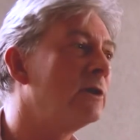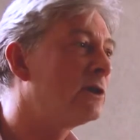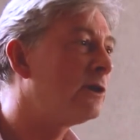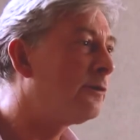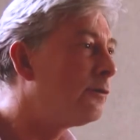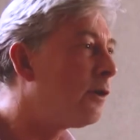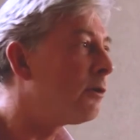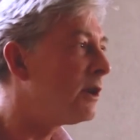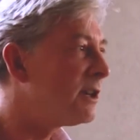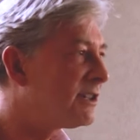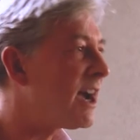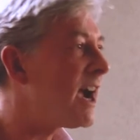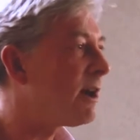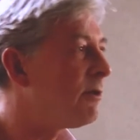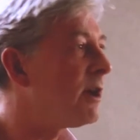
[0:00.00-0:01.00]
to foreign
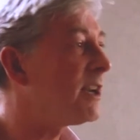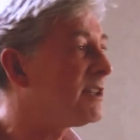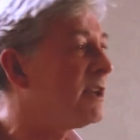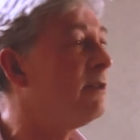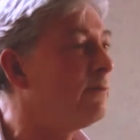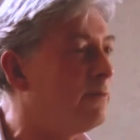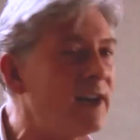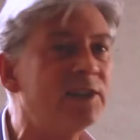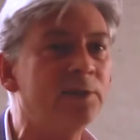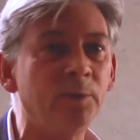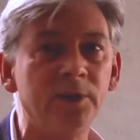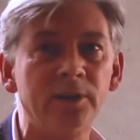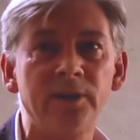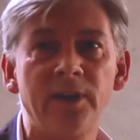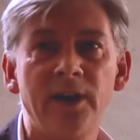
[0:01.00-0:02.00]
direct
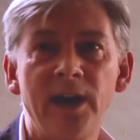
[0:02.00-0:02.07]
investment